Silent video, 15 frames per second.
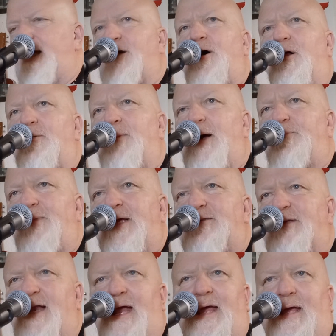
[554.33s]
I called them up, and they
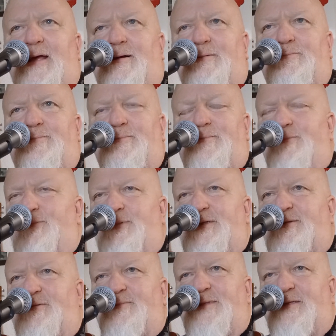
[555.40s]
said, hey,
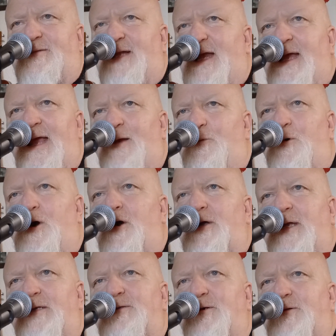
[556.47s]
this thing ain't
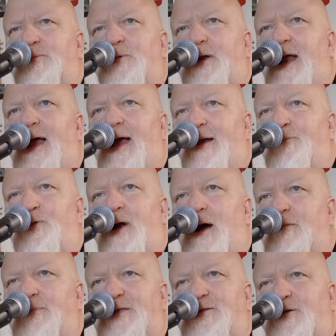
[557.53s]
working. Told them when I had a
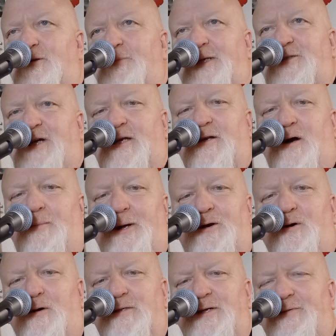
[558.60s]
problem. I told them I checked all my chords,